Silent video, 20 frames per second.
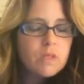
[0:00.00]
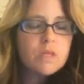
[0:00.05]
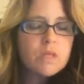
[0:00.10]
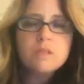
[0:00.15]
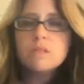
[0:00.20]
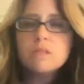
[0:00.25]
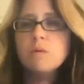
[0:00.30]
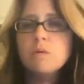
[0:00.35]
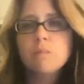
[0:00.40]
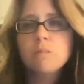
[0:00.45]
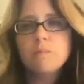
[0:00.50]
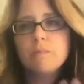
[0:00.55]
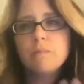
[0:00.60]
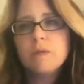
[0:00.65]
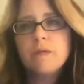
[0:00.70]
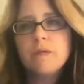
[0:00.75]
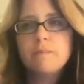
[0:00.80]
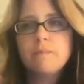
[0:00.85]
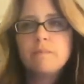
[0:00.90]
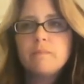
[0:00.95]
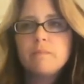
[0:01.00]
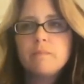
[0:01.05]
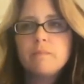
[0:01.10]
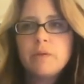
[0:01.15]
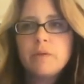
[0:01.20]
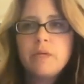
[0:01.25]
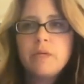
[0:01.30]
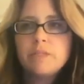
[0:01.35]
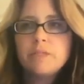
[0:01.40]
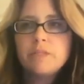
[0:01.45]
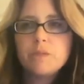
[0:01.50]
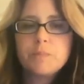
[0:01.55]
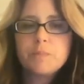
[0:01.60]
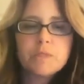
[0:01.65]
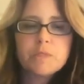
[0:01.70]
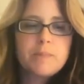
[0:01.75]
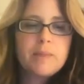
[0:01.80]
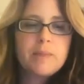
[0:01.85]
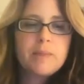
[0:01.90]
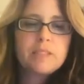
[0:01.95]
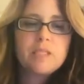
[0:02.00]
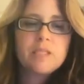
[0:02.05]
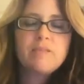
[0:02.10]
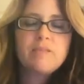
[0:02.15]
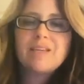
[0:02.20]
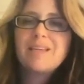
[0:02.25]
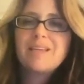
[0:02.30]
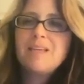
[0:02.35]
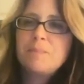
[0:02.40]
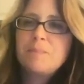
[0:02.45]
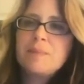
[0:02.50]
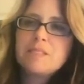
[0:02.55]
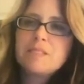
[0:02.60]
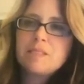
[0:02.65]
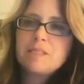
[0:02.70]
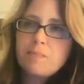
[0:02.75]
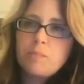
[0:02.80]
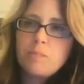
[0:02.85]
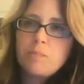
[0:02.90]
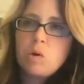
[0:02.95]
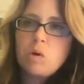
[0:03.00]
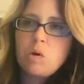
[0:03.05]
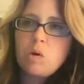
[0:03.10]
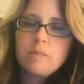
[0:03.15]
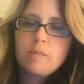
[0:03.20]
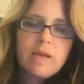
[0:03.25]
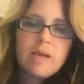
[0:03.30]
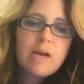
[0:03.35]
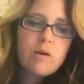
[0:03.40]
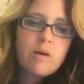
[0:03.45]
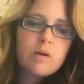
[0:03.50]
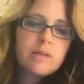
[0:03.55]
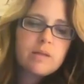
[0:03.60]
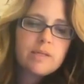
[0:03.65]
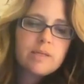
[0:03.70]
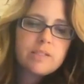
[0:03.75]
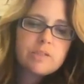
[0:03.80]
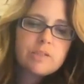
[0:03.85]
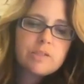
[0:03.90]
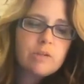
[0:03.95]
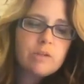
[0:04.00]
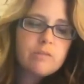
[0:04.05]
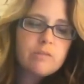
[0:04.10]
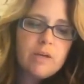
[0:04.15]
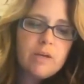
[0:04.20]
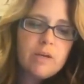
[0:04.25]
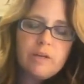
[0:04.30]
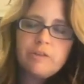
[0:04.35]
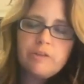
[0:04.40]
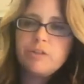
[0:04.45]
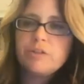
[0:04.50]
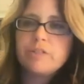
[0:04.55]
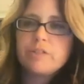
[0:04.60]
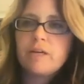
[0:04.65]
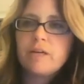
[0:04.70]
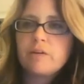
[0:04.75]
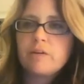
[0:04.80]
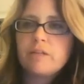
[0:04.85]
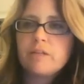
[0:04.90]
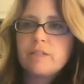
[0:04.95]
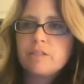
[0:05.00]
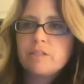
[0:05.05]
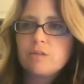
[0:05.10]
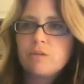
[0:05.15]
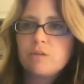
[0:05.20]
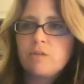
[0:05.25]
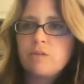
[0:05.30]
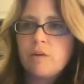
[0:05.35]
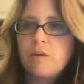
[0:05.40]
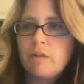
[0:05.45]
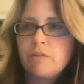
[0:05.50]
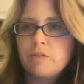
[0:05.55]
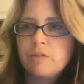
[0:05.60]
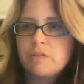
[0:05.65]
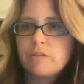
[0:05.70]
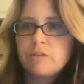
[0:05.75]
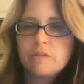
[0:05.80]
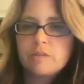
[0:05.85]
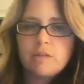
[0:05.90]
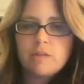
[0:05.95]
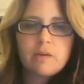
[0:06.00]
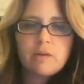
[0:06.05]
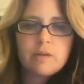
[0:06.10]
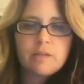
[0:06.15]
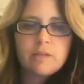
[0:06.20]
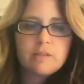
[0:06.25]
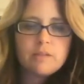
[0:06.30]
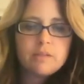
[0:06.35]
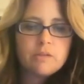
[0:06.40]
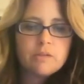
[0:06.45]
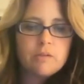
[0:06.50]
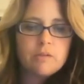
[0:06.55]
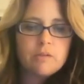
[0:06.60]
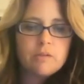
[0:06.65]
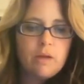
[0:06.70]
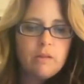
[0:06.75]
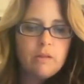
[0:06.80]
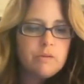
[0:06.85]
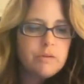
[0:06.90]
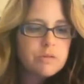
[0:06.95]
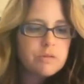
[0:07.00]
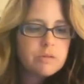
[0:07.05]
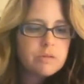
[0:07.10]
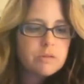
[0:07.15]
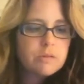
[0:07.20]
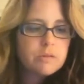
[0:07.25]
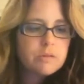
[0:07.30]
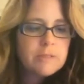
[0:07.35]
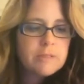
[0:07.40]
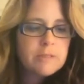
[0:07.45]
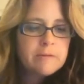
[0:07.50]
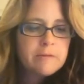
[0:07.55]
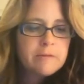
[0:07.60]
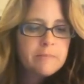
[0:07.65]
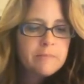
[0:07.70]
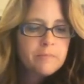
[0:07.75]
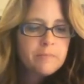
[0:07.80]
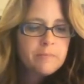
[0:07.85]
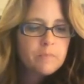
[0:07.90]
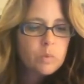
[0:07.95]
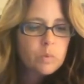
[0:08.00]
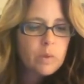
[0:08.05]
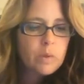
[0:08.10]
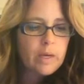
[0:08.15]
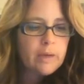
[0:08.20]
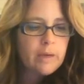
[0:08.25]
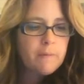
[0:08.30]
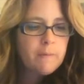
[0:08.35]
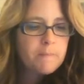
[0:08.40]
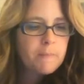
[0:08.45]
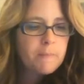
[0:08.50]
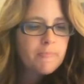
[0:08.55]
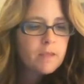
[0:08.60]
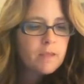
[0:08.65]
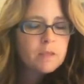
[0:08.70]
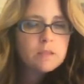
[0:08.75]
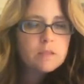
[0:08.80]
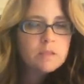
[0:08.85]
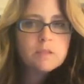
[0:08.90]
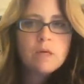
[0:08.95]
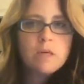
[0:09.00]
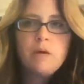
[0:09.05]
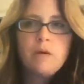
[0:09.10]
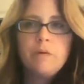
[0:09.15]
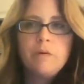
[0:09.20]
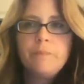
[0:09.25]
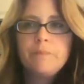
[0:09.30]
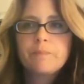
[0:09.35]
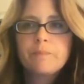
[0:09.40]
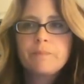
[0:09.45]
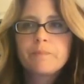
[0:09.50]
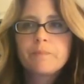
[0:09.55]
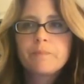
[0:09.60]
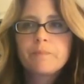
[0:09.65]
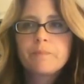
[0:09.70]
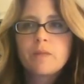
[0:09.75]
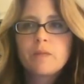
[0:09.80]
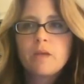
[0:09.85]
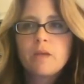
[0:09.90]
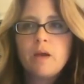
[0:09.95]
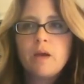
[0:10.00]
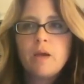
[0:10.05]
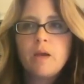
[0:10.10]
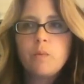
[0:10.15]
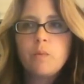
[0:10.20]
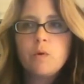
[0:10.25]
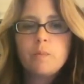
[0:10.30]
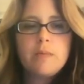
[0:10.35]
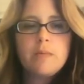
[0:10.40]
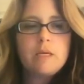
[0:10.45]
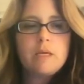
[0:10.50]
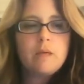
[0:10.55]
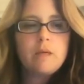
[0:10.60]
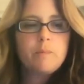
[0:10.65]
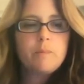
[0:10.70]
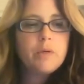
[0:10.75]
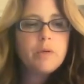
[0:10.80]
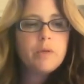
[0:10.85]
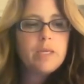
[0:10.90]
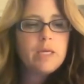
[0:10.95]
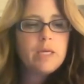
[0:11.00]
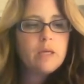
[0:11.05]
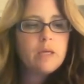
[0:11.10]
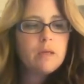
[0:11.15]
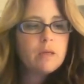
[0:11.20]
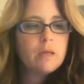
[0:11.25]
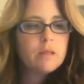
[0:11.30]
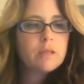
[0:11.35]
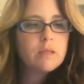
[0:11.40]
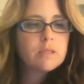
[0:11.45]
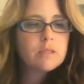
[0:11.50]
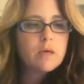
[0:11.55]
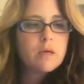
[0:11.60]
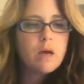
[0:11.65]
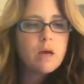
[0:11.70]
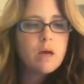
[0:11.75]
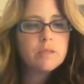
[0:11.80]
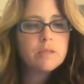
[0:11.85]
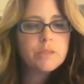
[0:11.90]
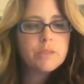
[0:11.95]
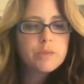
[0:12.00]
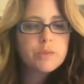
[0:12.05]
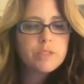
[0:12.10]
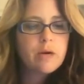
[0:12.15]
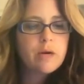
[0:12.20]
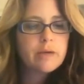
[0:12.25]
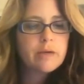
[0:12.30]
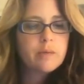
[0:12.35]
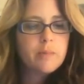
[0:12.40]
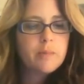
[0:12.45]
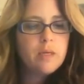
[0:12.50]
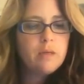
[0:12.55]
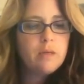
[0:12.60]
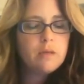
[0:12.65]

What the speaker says: So put it into perspective and keep it simple. How can I serve others? How can I serve others? How can I serve others? Okay, so I will be putting this all into the document.